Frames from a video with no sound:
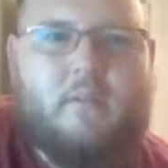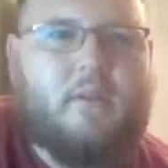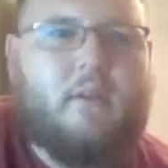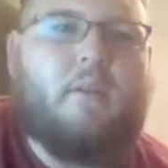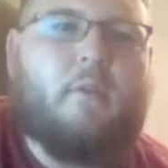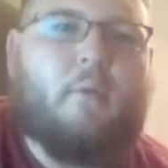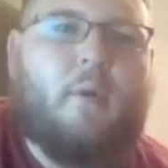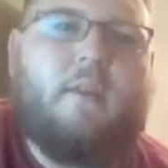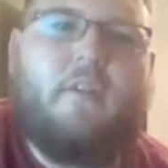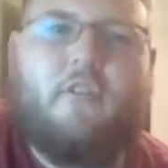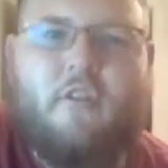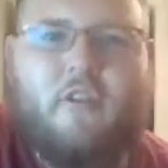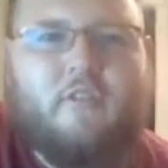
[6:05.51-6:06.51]
the way
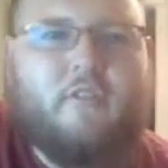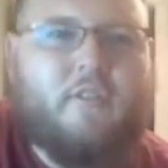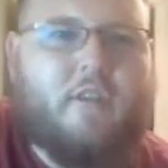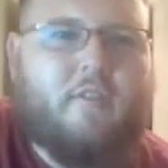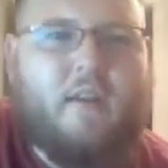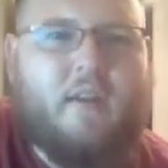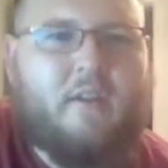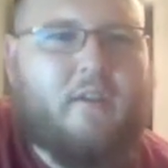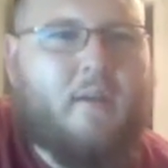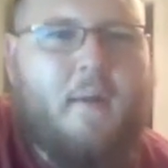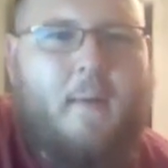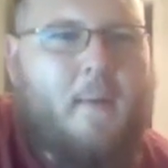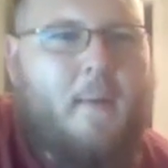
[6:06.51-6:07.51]
that gesture, stuff of that nature.
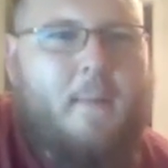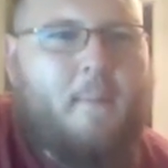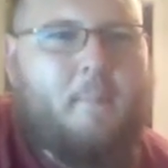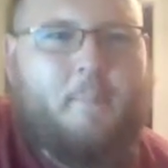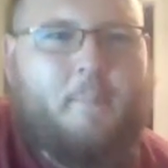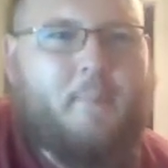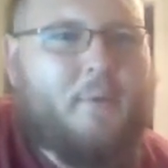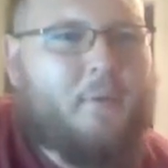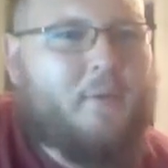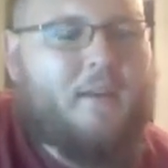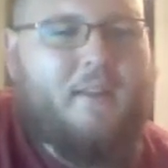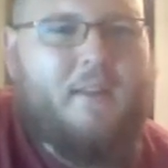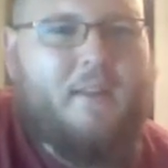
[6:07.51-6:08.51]
But
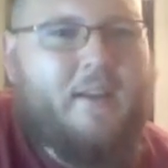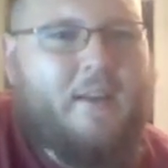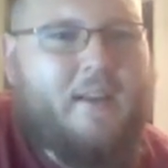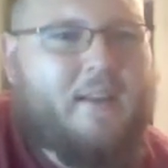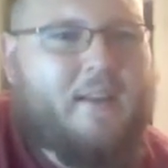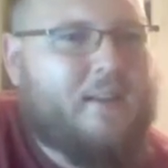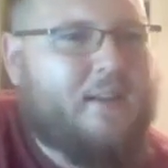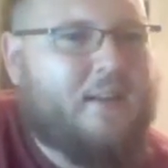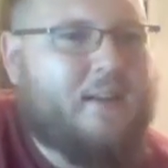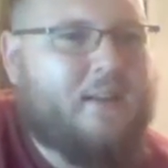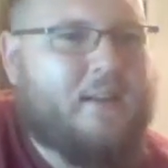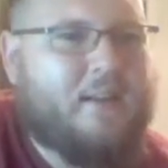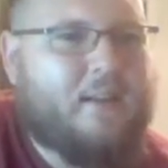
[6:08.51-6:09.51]
with online,
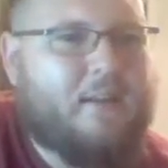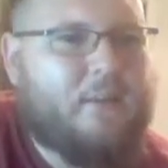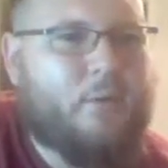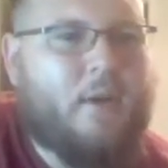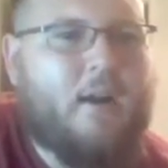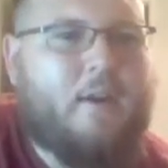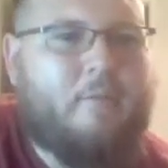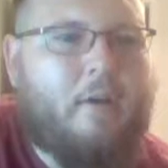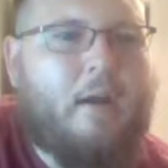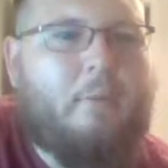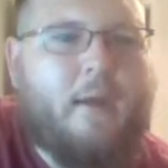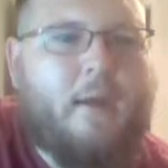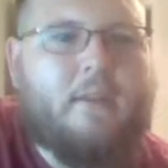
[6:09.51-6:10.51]
Twitter,
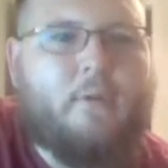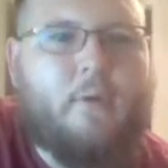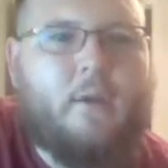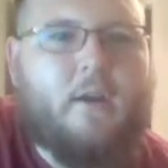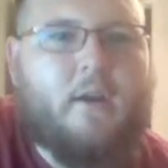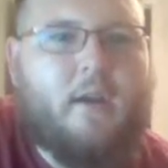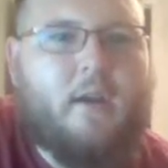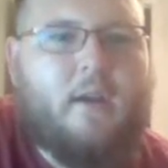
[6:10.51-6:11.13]
I'm liking Twitter,